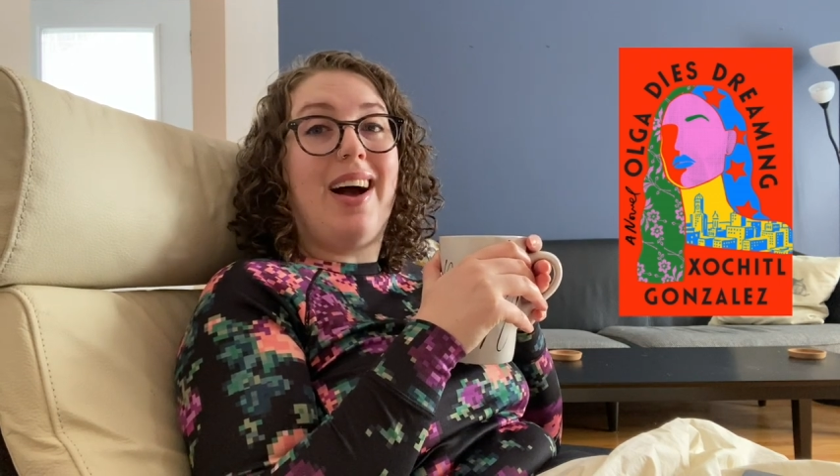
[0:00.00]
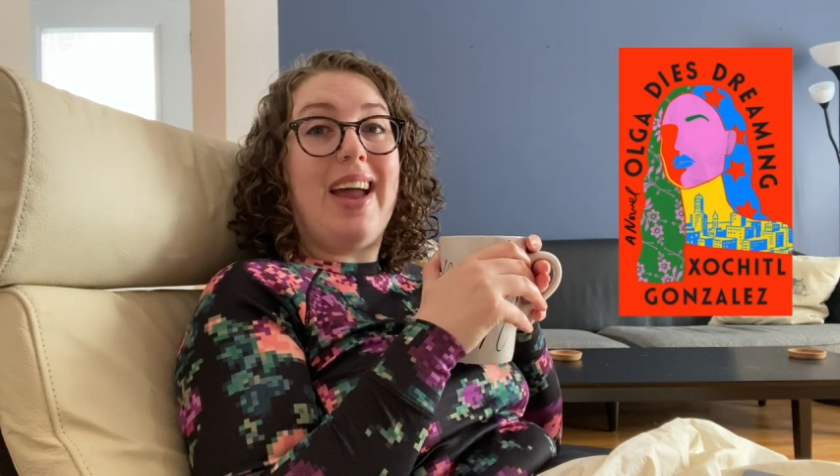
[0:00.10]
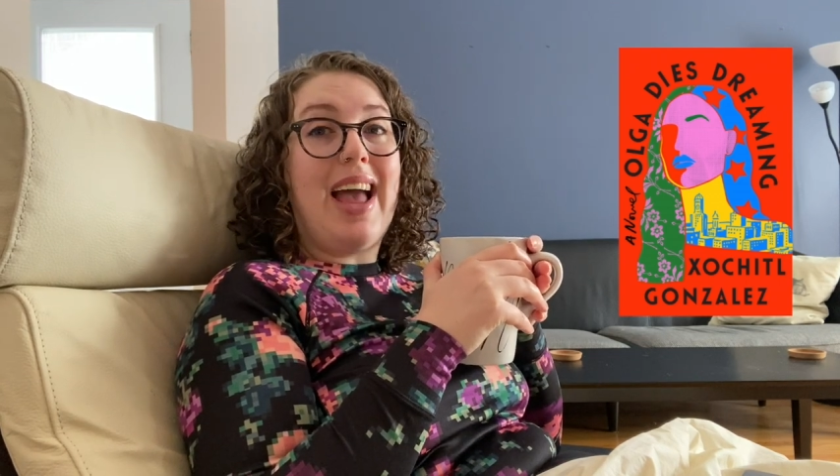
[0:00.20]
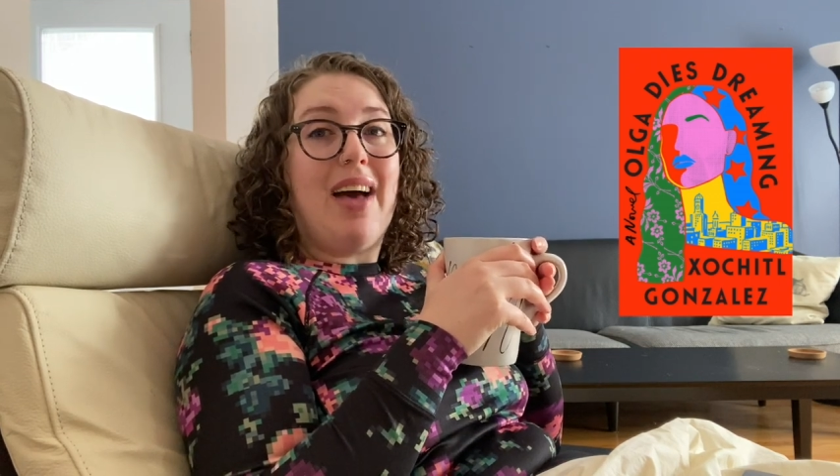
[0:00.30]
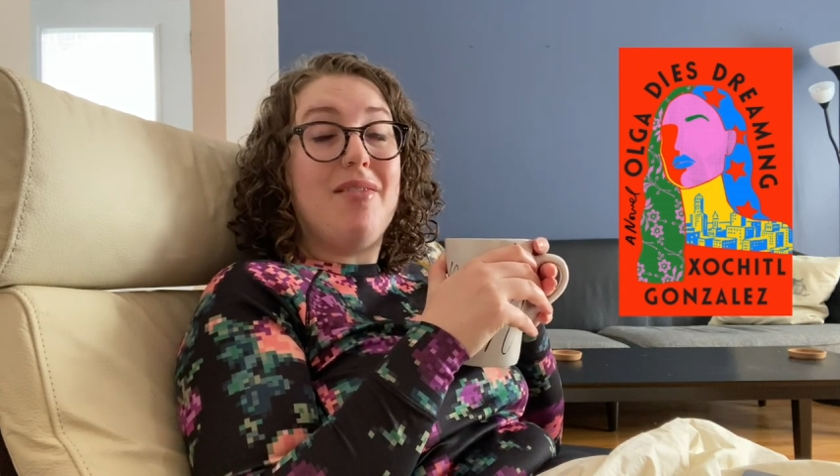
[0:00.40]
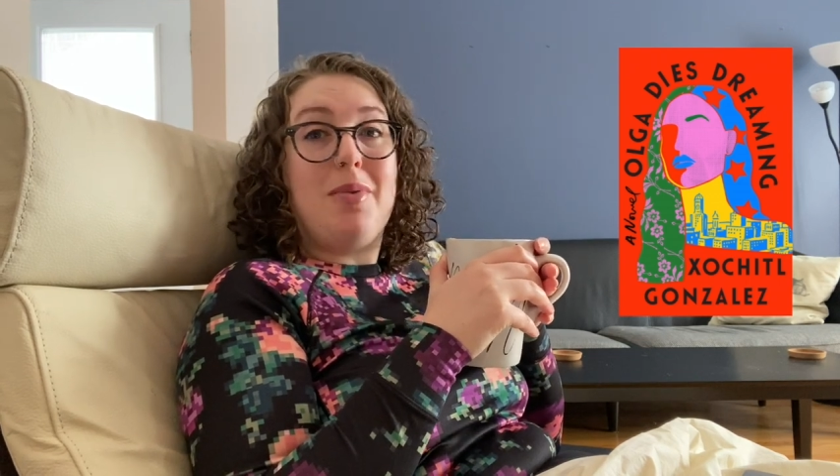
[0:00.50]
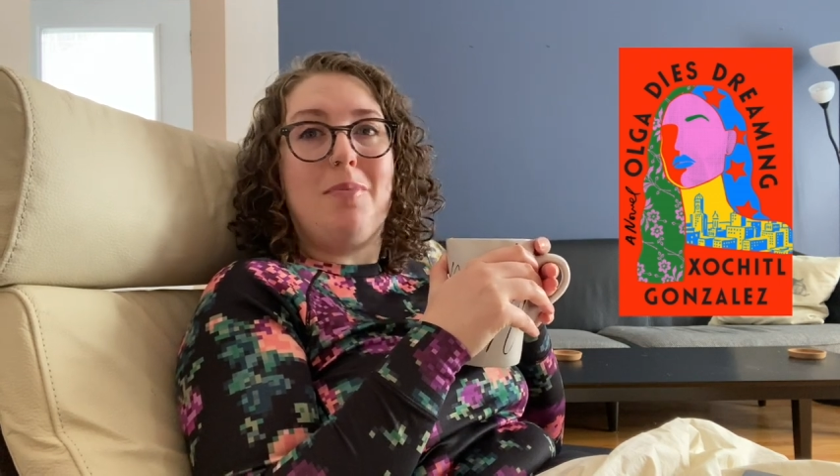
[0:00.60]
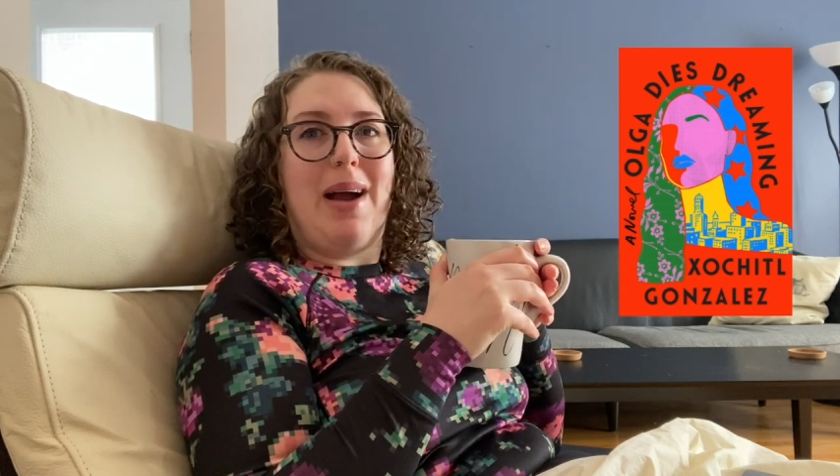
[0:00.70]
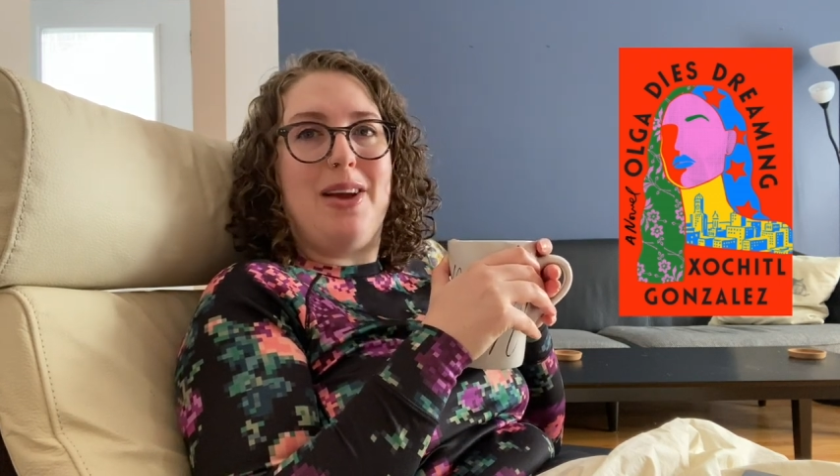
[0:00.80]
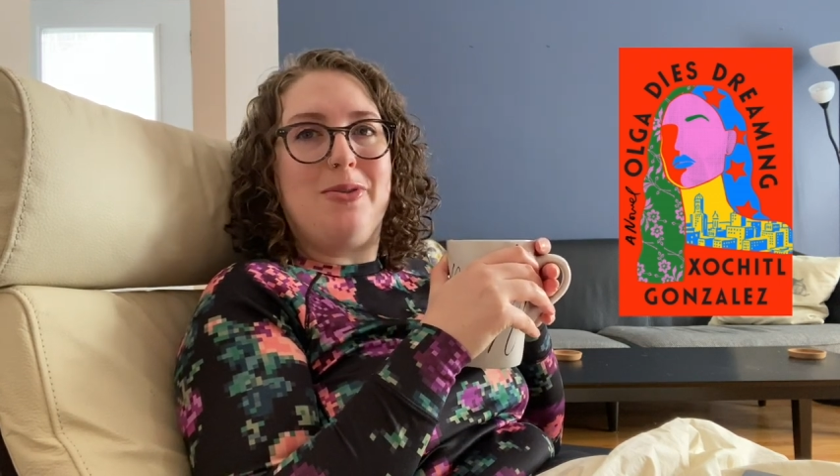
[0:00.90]
I have
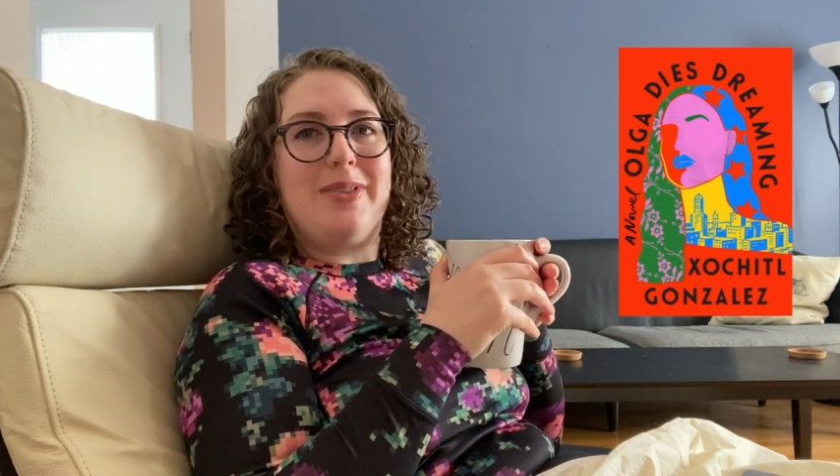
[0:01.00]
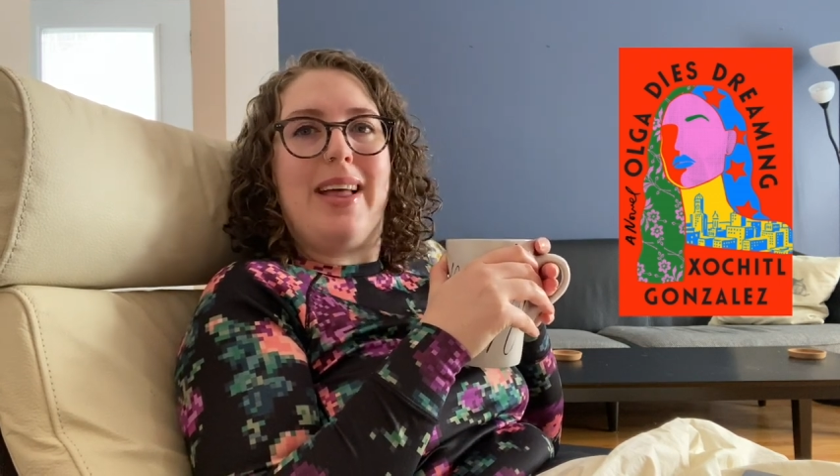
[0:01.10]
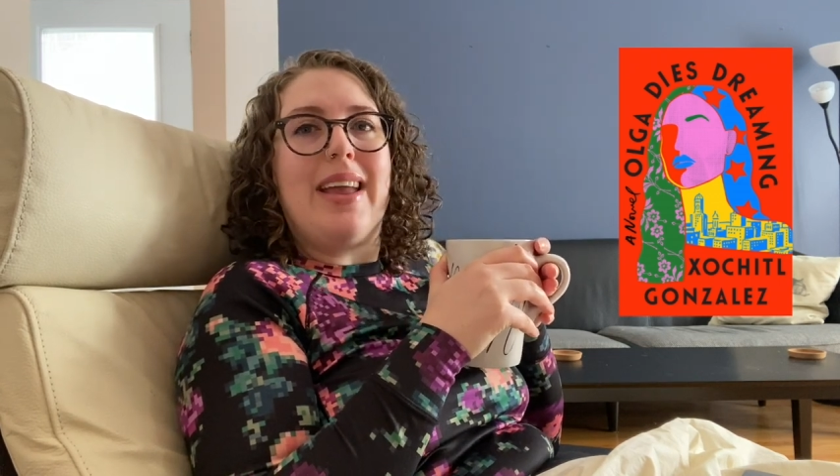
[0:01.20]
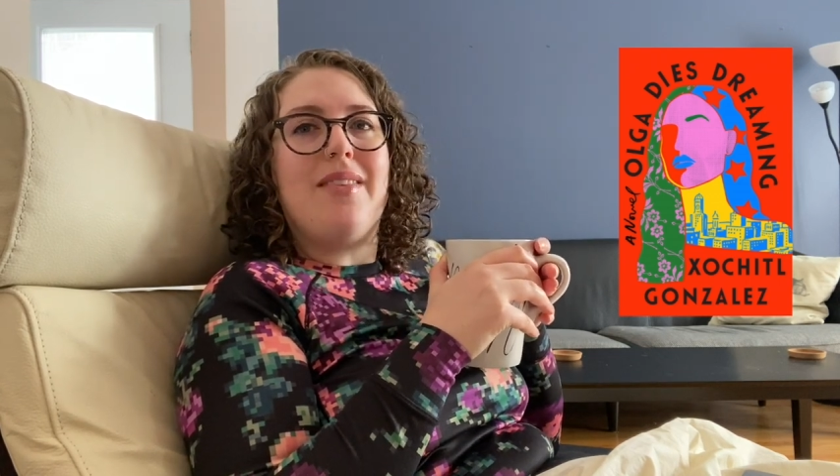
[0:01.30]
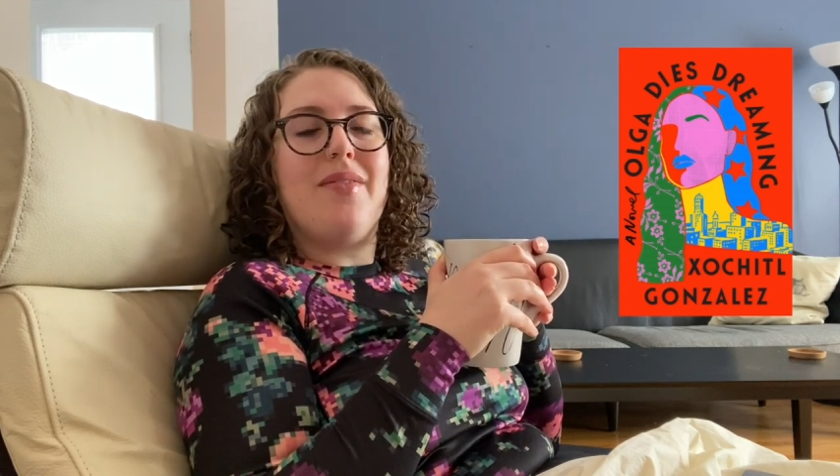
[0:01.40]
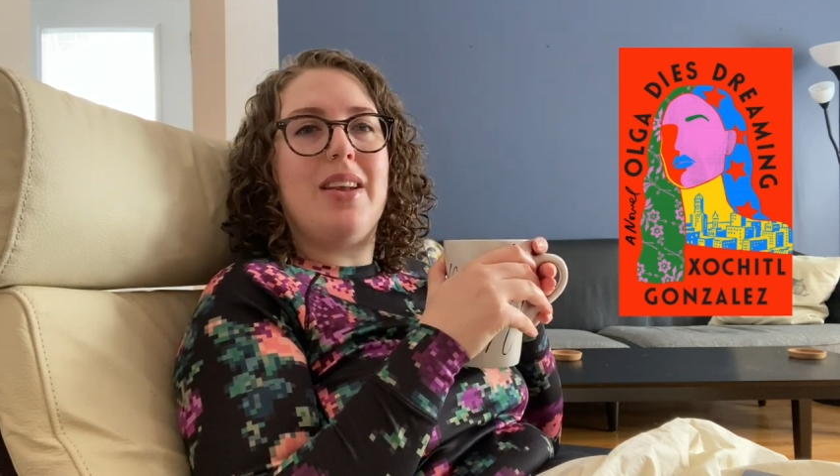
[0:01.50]
about my own life